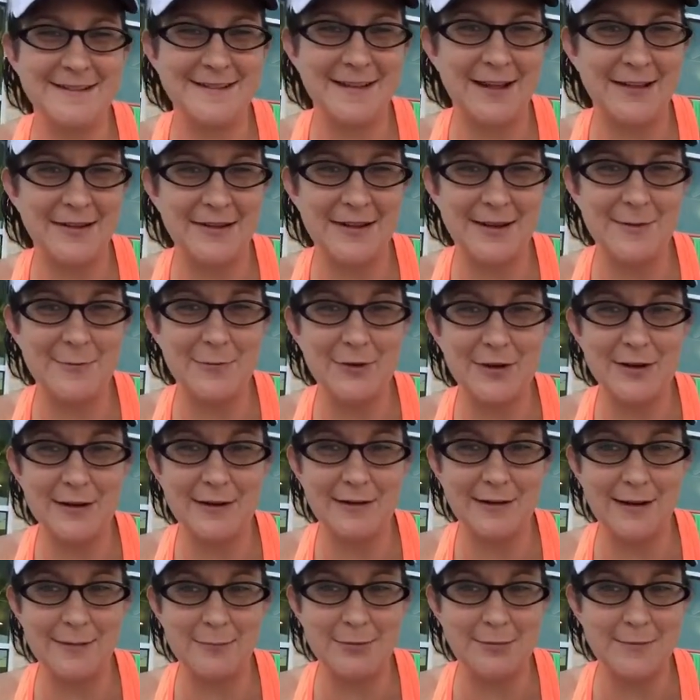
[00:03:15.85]
Saturday
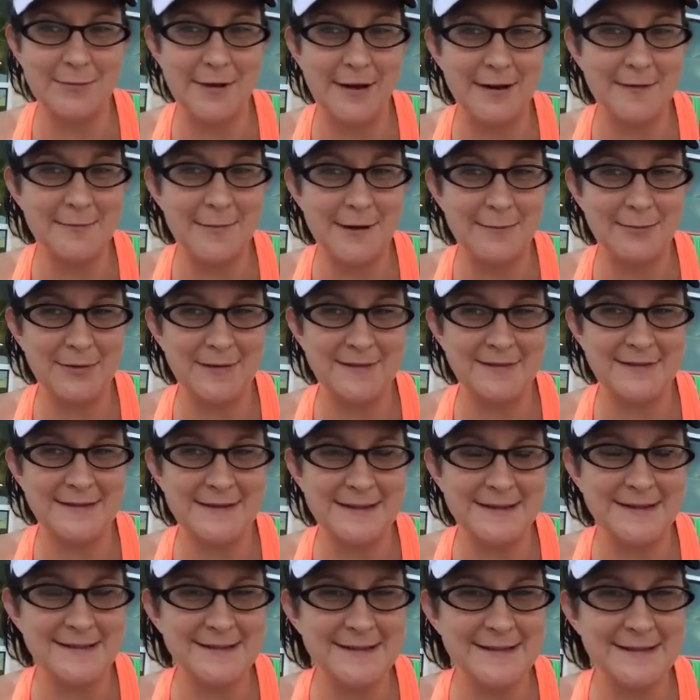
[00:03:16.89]
morning I prepared my
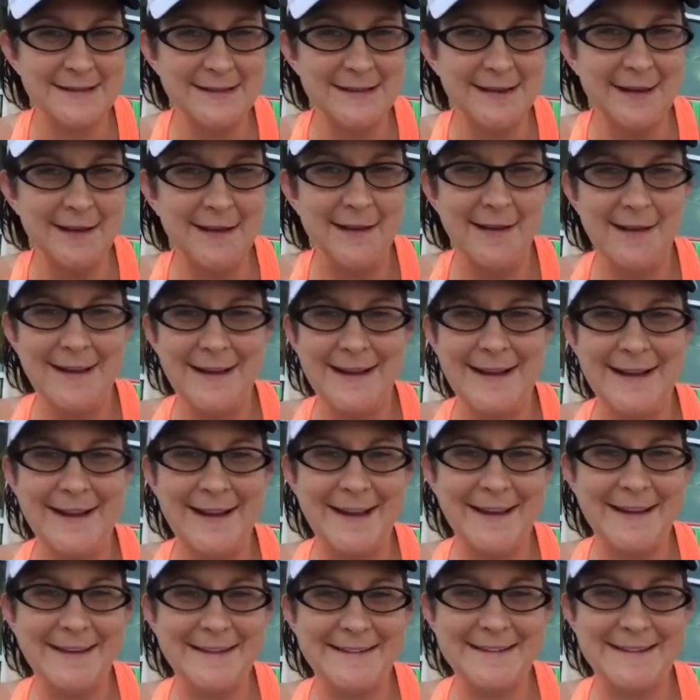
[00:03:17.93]
presentation
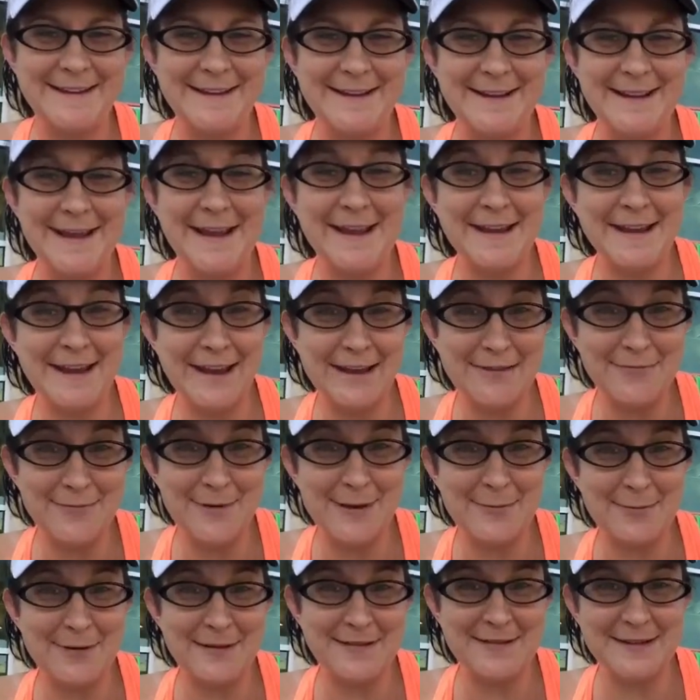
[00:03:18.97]
and gave
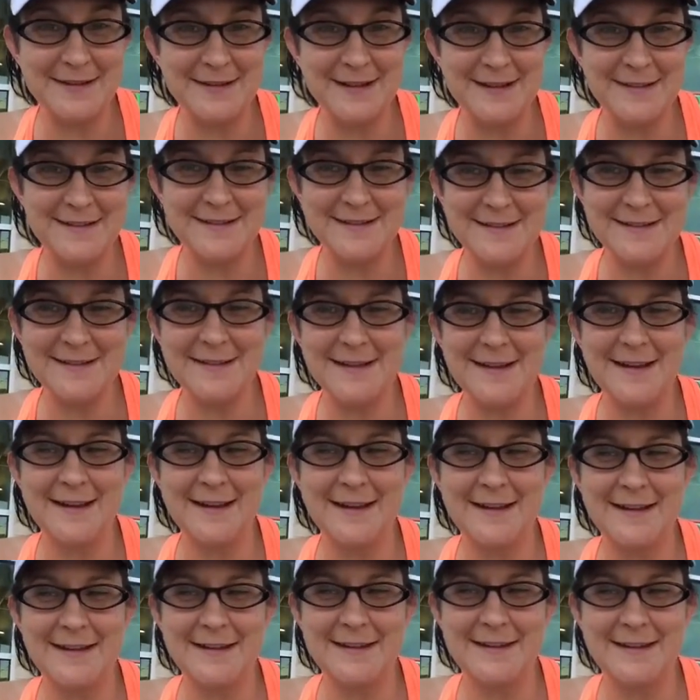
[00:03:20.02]
my presentation,
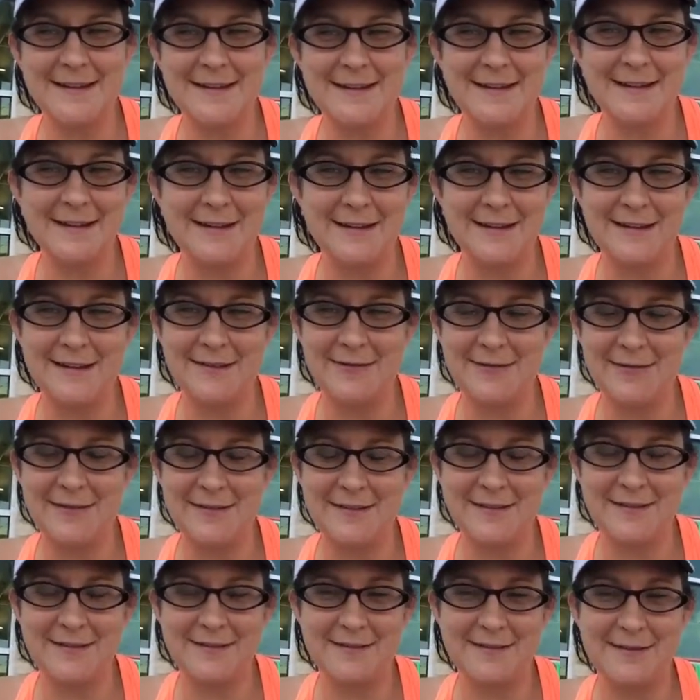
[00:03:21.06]
and
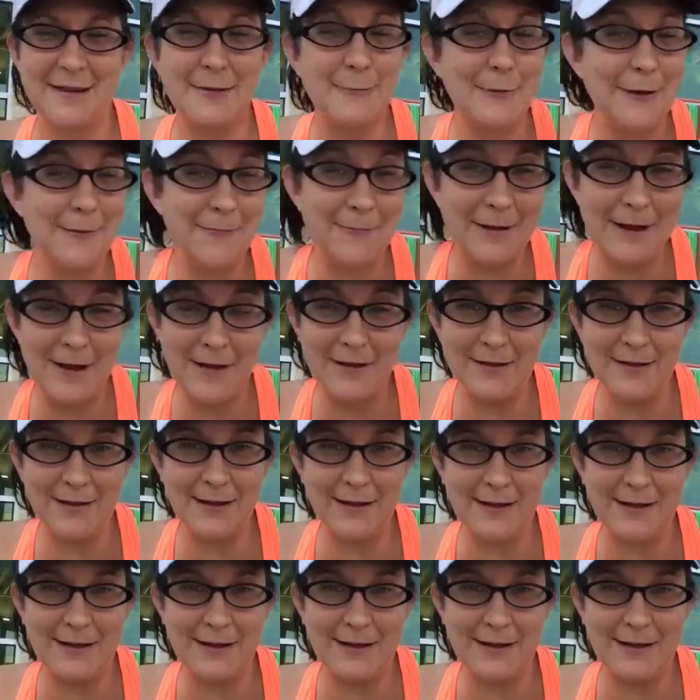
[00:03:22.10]
it went well.